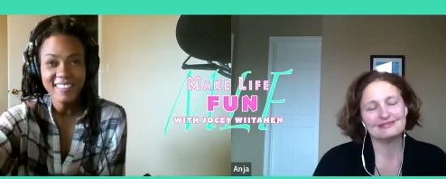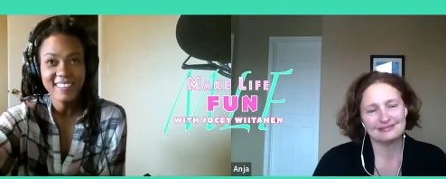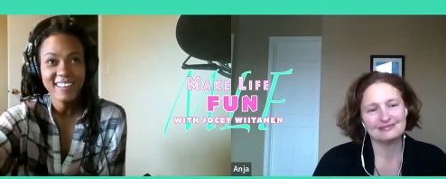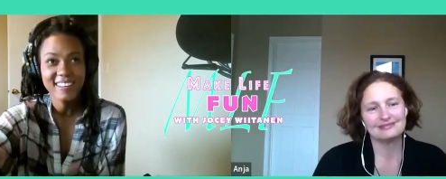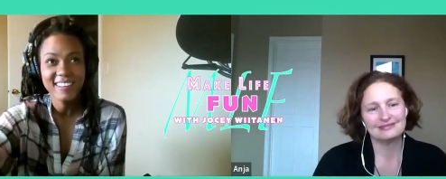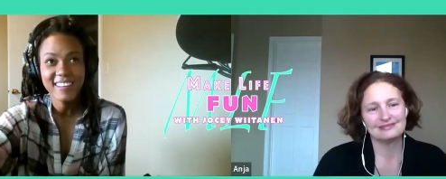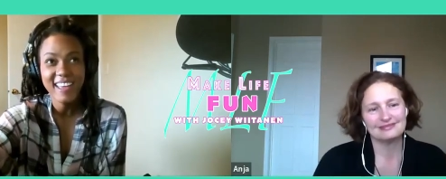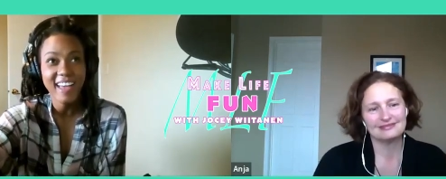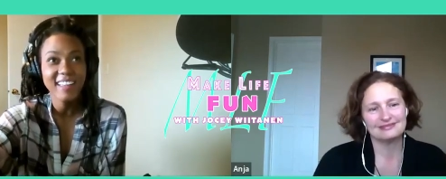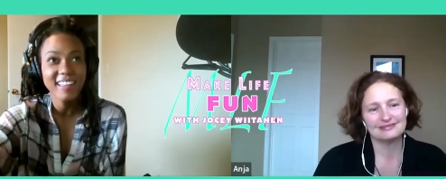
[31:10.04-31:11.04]
Speaker 1: at the end of the day,
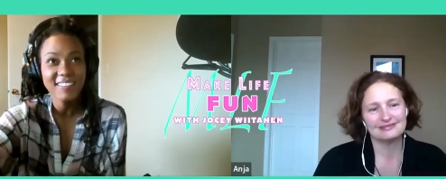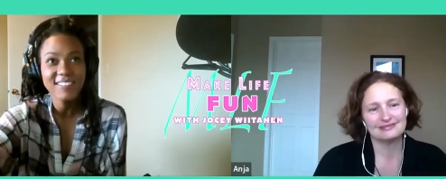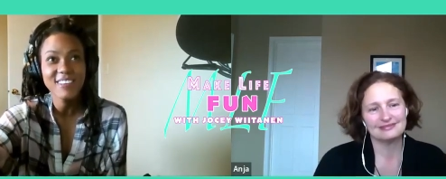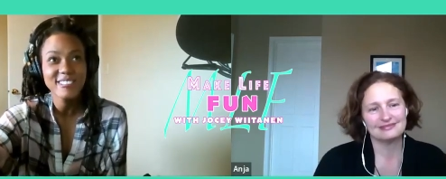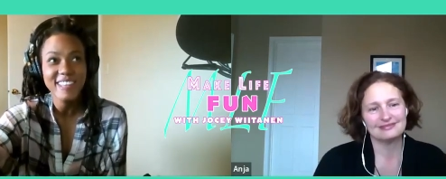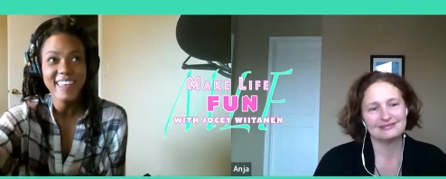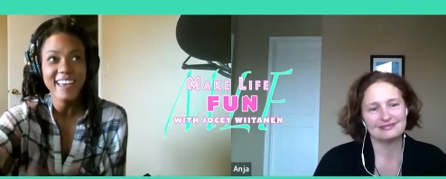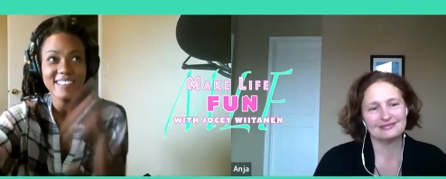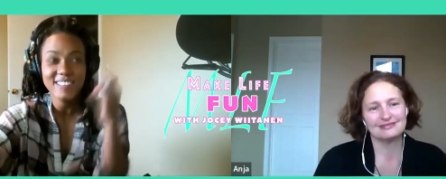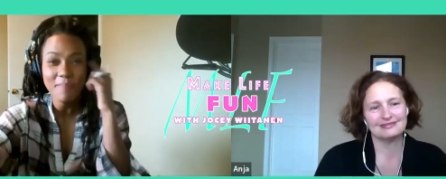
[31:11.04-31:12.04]
I love that you said that,
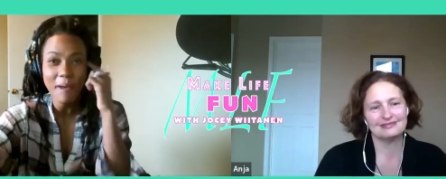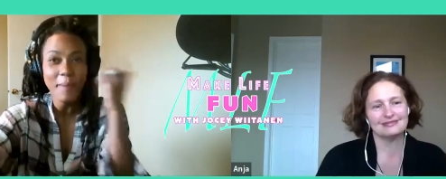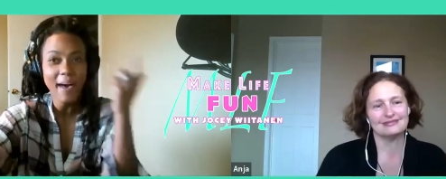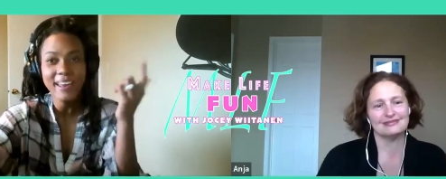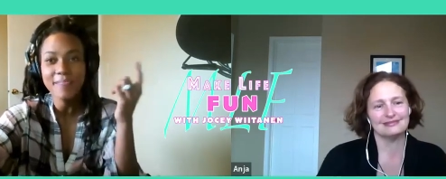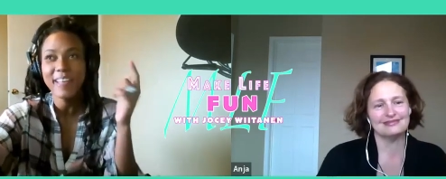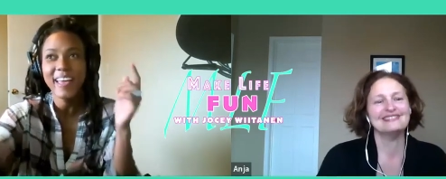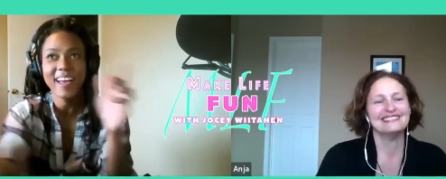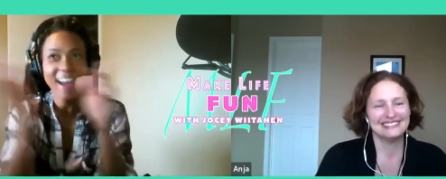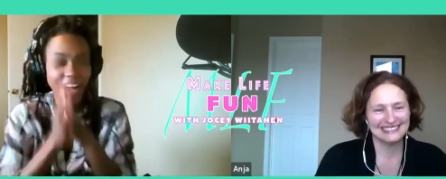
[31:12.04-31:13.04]
because in my mind, I'm
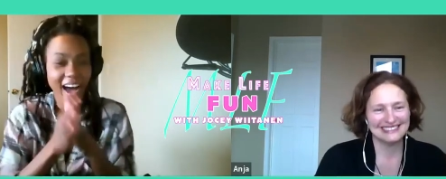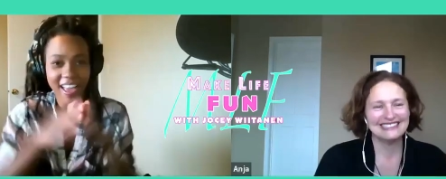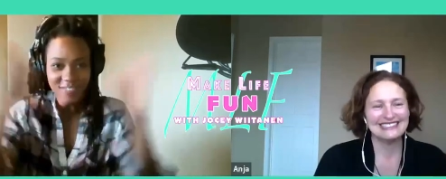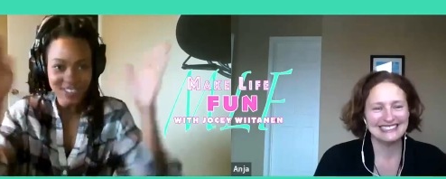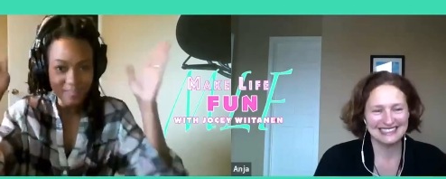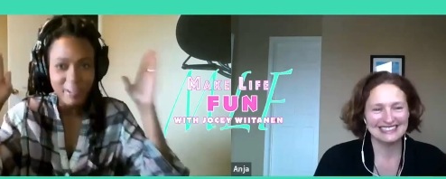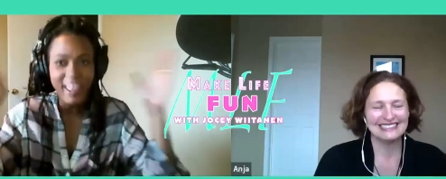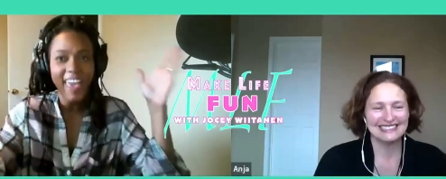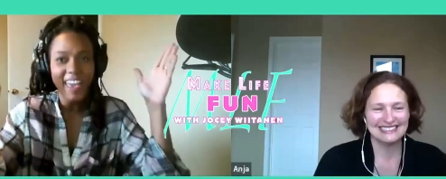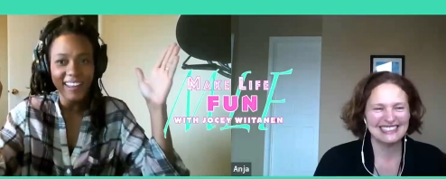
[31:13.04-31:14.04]
like, I have this
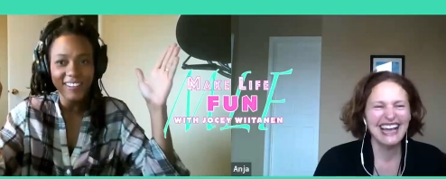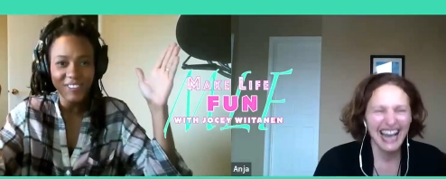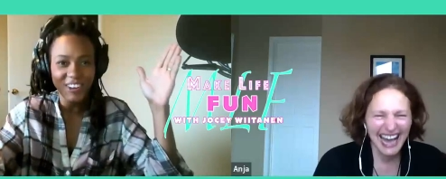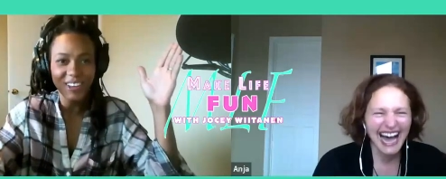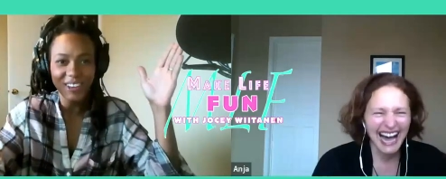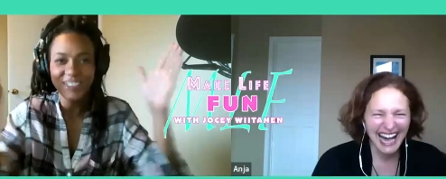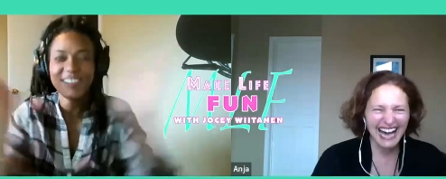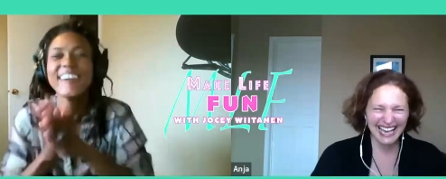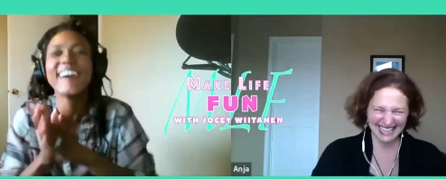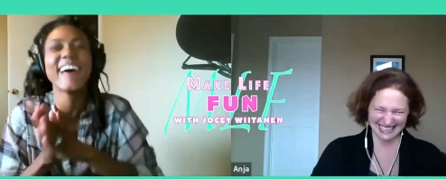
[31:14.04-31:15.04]
plan for you.
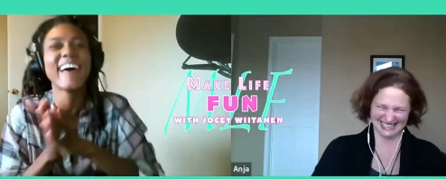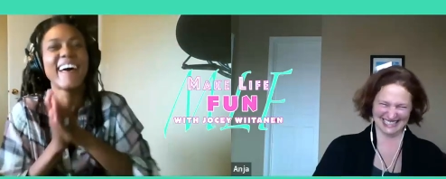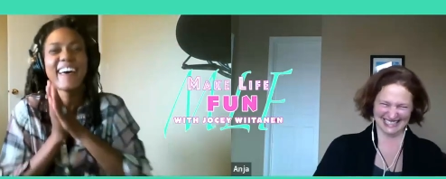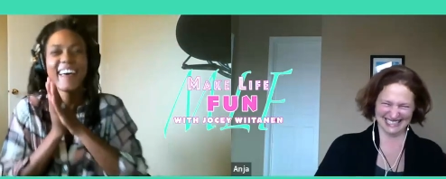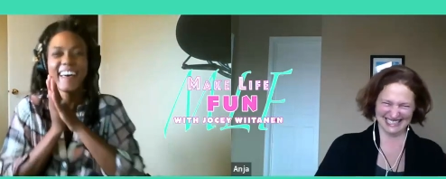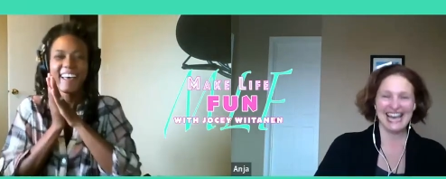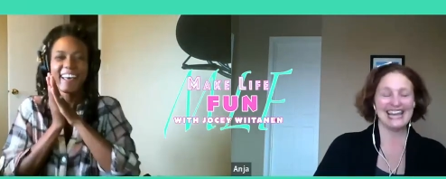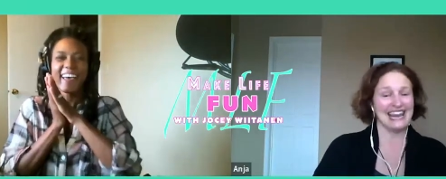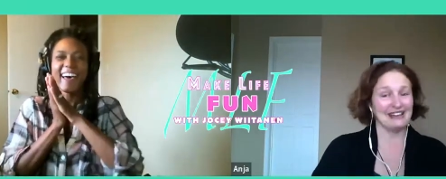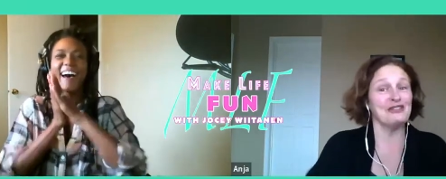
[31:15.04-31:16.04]

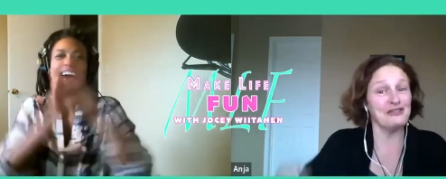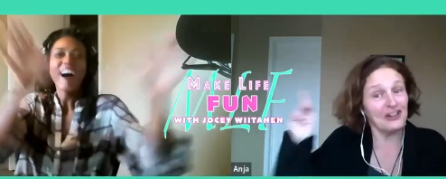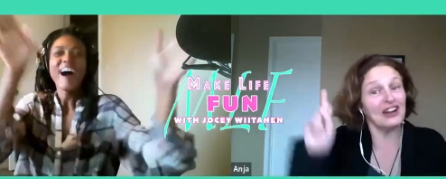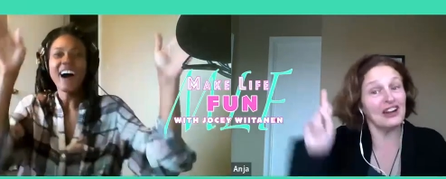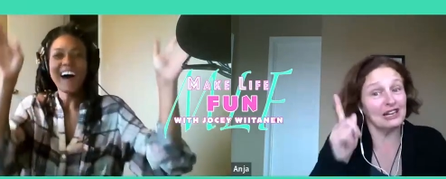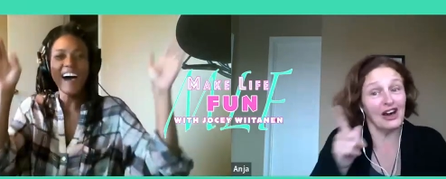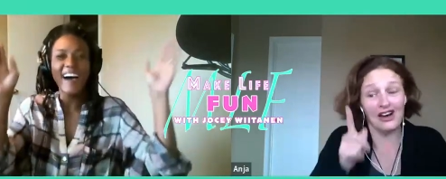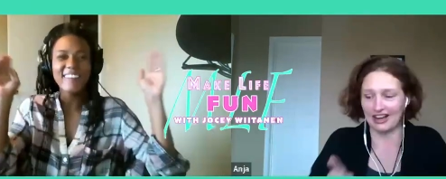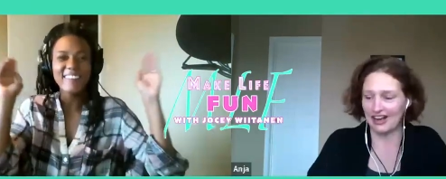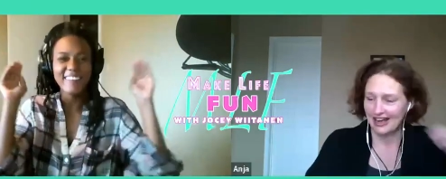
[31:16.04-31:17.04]
Speaker 2: Now you follow
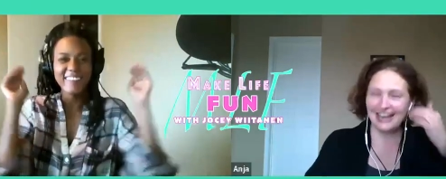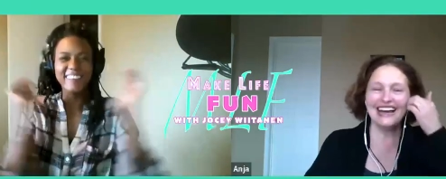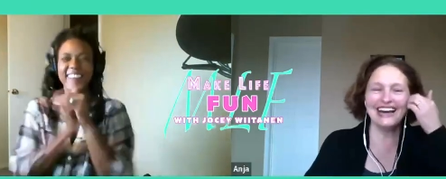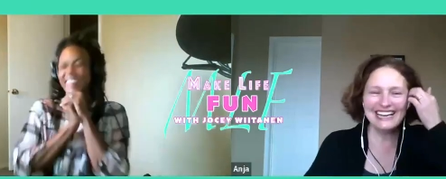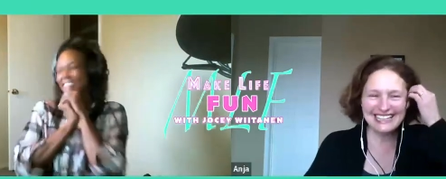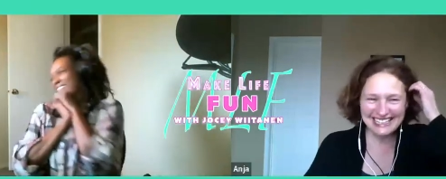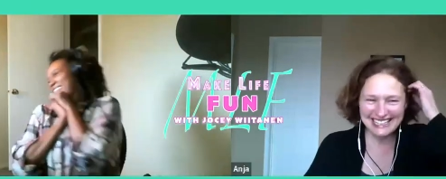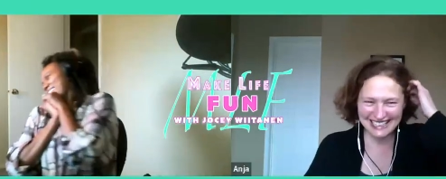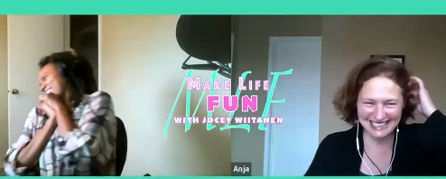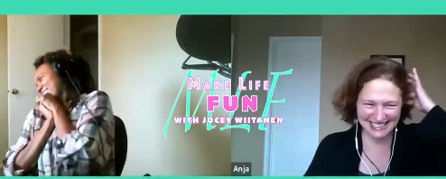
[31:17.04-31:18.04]
along.
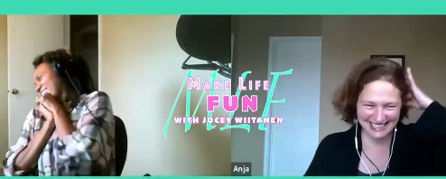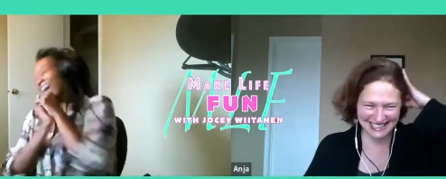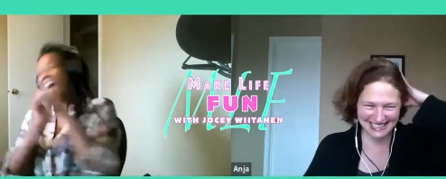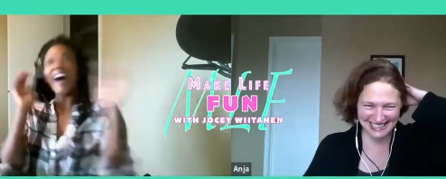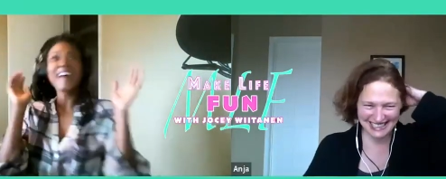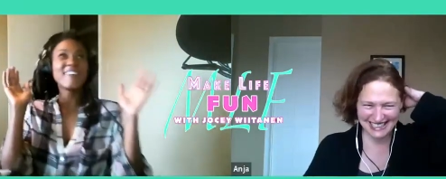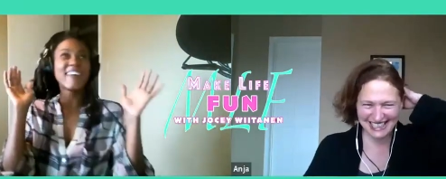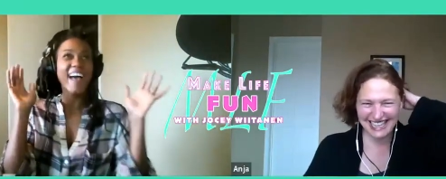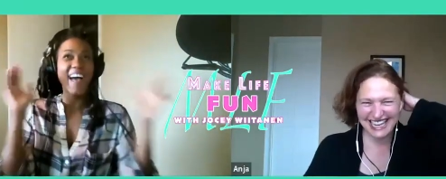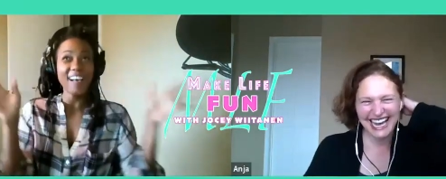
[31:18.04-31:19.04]
I'm
Speaker 1: going
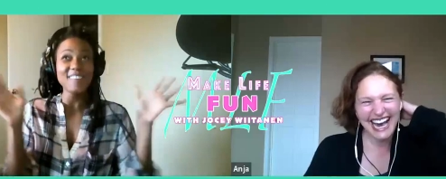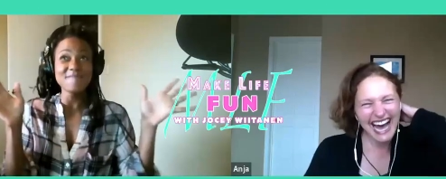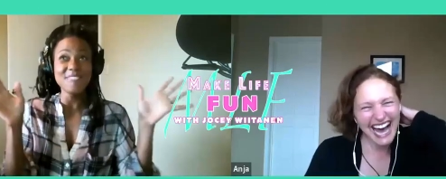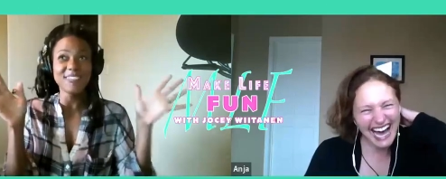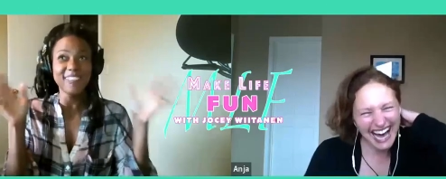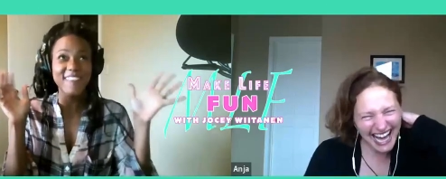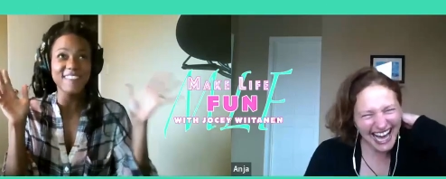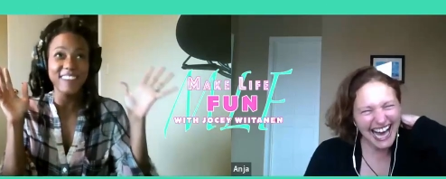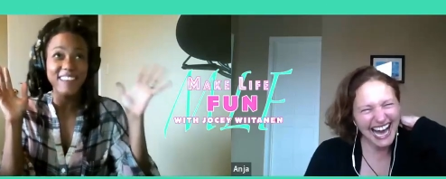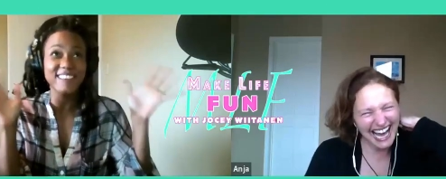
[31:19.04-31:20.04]
to help you live
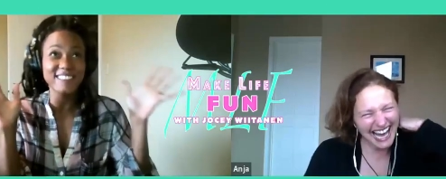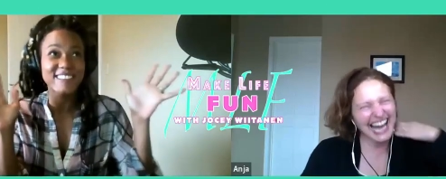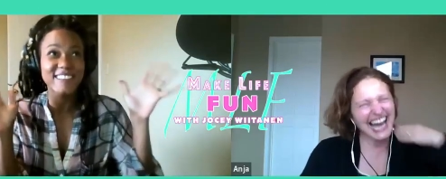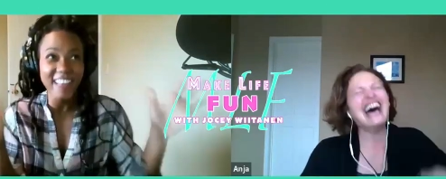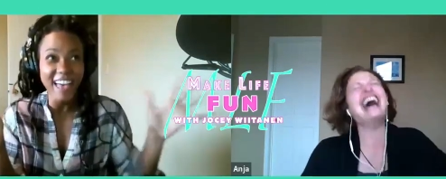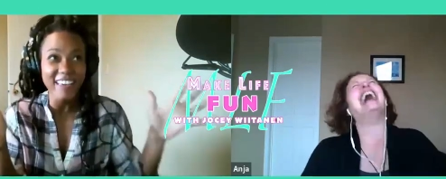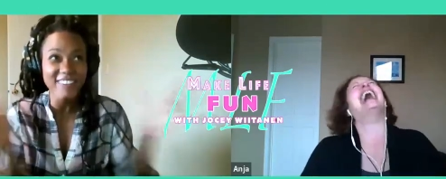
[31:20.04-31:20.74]
an easier life